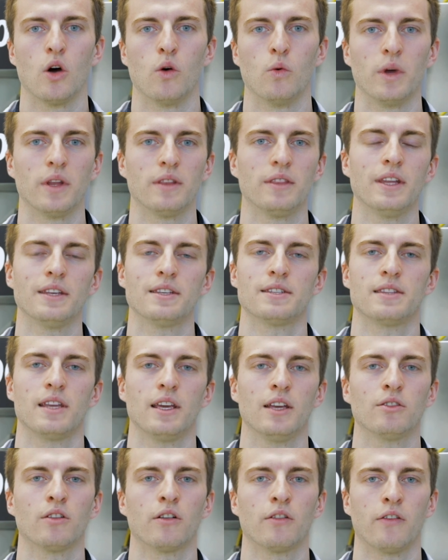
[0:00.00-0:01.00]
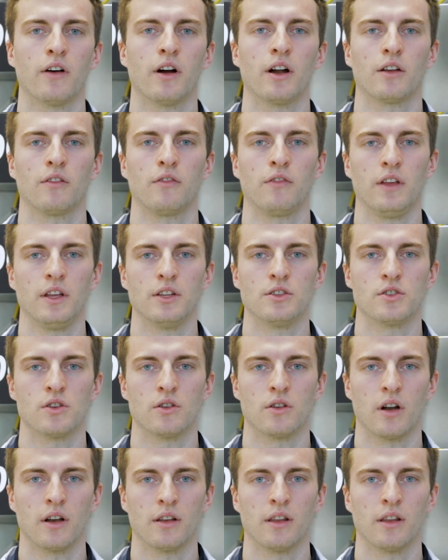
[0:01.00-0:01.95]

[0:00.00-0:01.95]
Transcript: With this state-of-art feature,